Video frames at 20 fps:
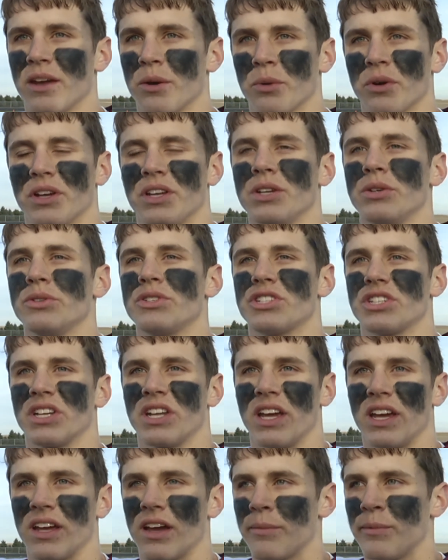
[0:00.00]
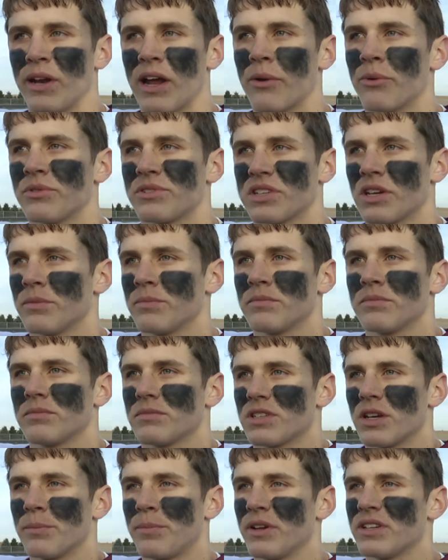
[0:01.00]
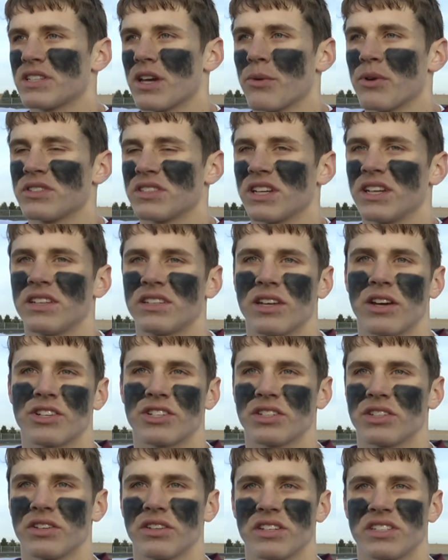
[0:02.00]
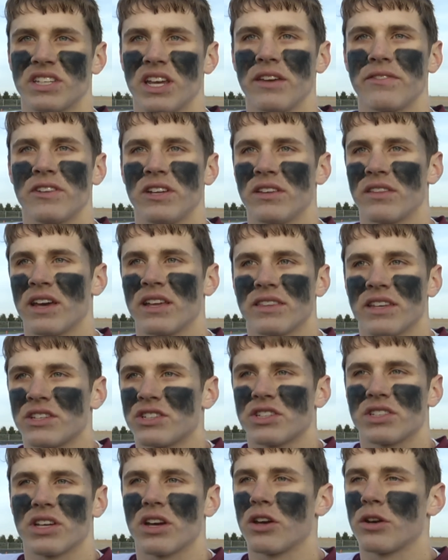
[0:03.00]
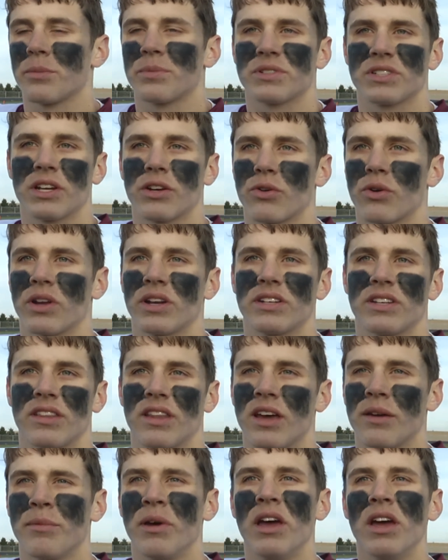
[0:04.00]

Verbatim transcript: They were huge today. I mean, I, some some plays I wasn't getting touched until the safety, and that, that's just 100% credit to them.